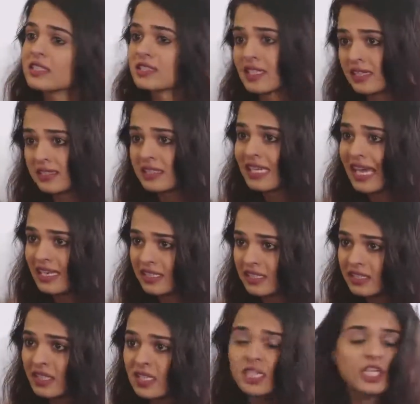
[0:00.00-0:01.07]
decided
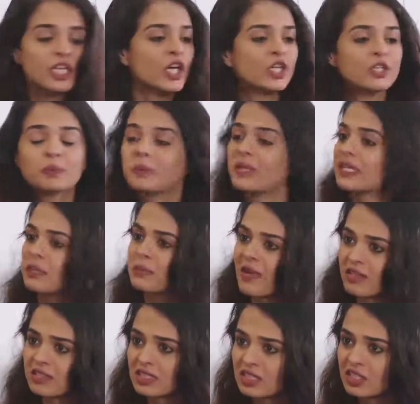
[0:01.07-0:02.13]
calendar. You played
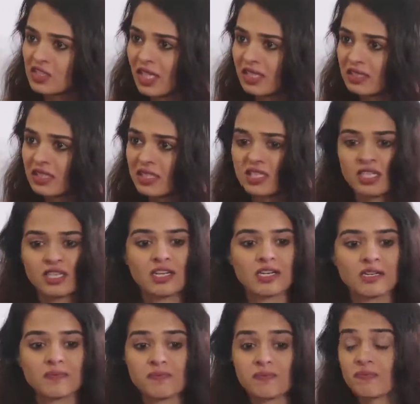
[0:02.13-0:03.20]
amongst each other.
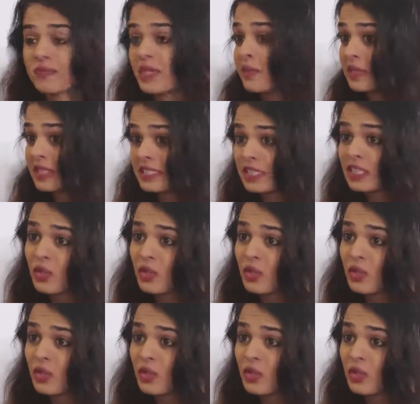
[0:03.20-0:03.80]
There were these